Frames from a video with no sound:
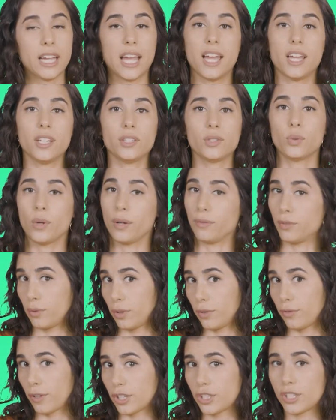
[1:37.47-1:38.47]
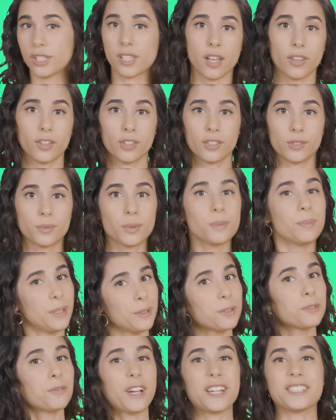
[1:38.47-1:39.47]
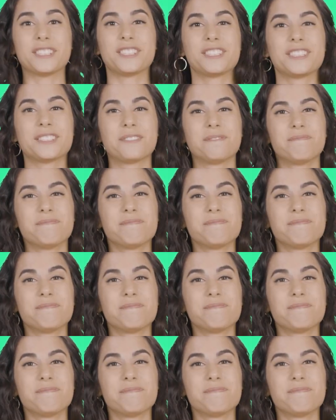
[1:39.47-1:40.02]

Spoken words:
and whoever refreshes others will be refreshed.